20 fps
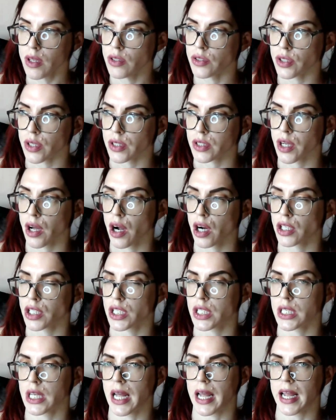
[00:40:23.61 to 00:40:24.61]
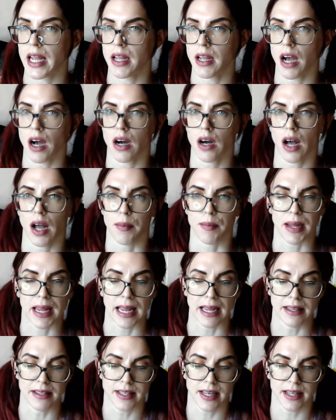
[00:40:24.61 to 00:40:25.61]
So it's hard to say. I'm
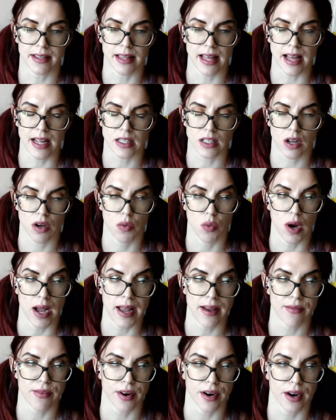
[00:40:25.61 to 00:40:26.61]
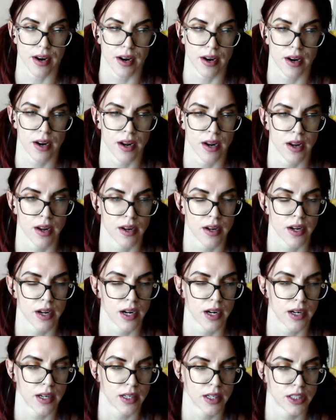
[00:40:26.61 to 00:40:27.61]
guessing that whatever
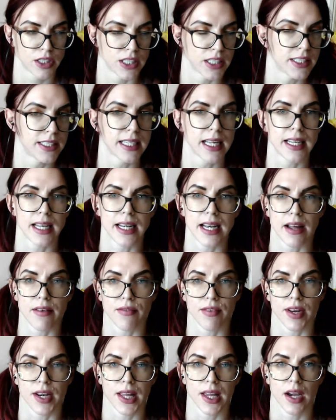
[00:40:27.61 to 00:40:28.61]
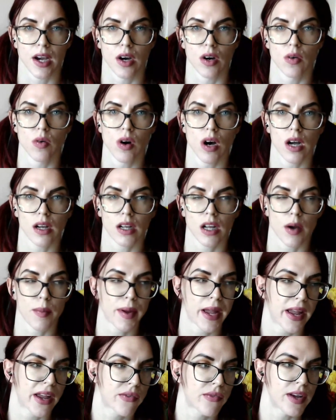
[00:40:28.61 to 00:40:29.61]
she said in that video, a
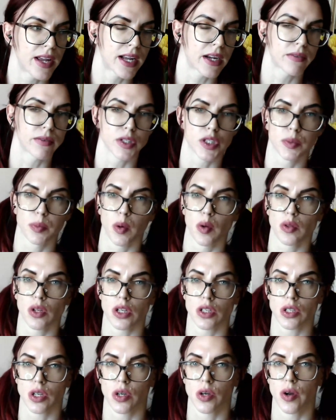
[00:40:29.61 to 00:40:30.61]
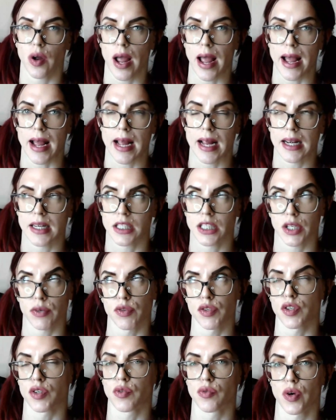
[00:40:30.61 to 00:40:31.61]
Cupcake Vegan responded to, and she
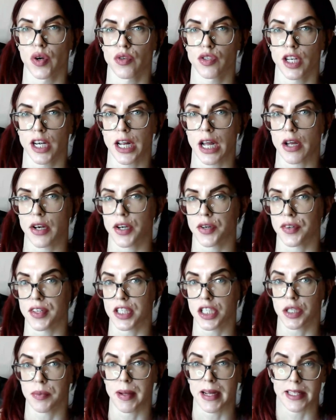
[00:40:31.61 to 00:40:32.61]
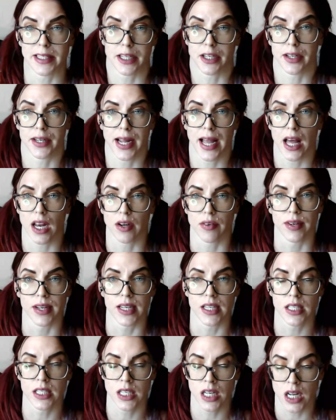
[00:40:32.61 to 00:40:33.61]
was grossly underestimating her
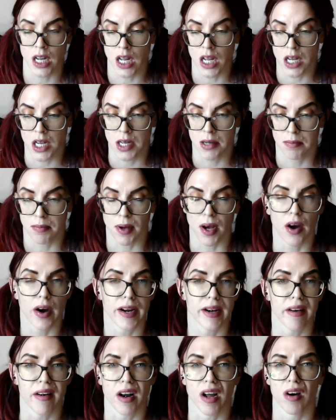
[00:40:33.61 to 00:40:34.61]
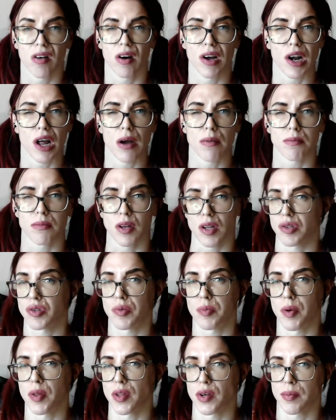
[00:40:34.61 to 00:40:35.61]
calories. But I don't know, and I'm not
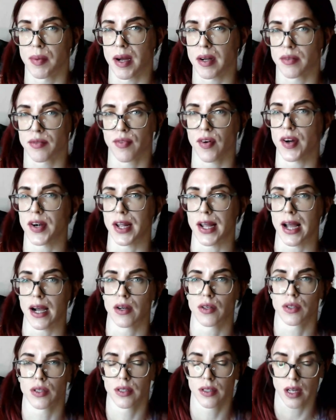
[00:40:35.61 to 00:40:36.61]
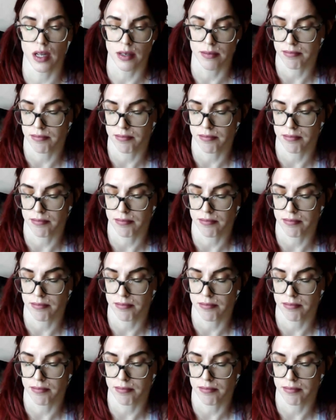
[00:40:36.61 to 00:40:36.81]
too bothered about finding out.